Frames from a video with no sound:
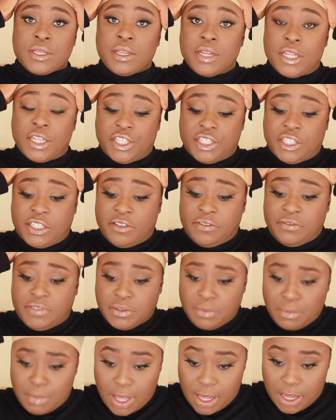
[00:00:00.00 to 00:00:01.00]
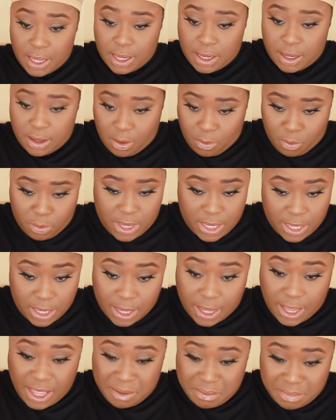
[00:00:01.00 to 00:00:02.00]
going to shift my wig
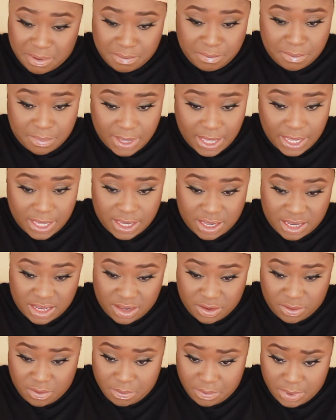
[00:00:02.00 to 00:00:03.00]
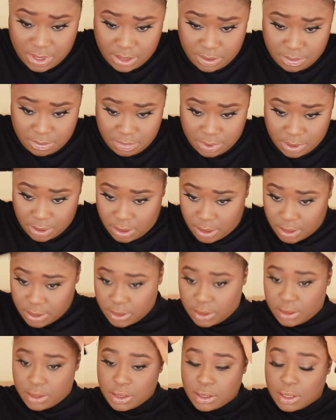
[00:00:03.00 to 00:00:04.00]
cap back a little bit
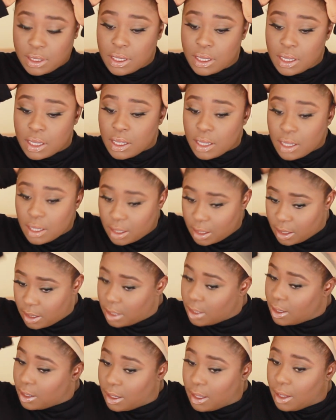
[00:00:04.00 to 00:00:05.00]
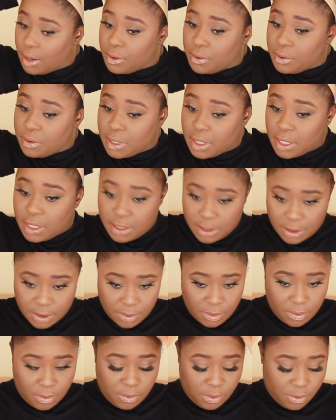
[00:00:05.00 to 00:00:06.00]
because I don't need it
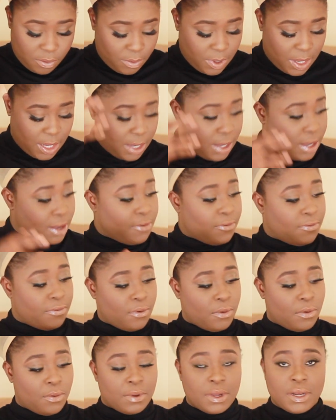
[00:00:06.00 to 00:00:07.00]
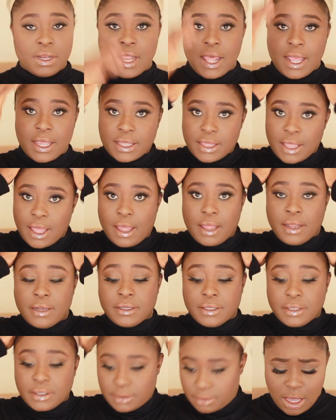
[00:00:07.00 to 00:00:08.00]
all the way forward like
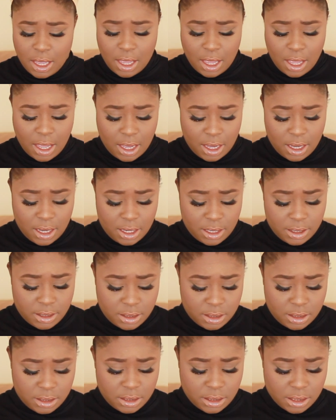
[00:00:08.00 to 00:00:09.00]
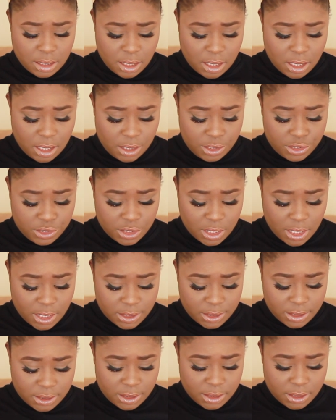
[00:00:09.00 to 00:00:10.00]
that, and
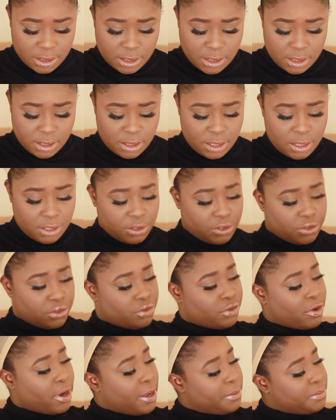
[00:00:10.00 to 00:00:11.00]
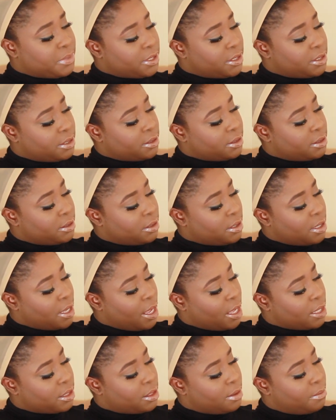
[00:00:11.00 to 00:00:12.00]
adjust the straps
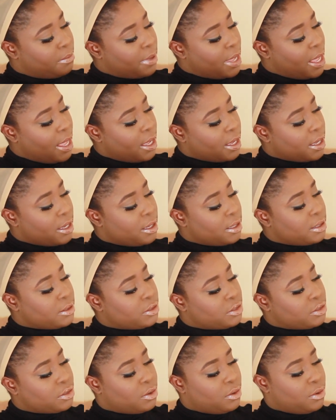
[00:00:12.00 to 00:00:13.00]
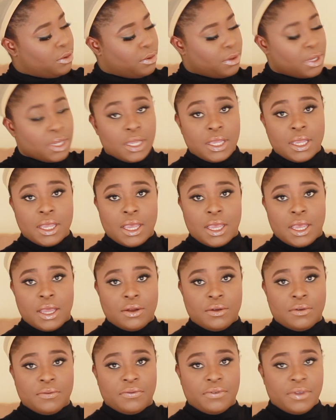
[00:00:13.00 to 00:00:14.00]
at the back so
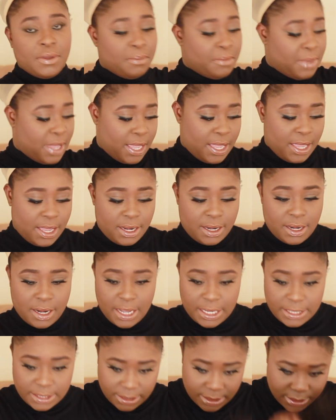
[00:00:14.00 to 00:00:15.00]
it'll fit my head nice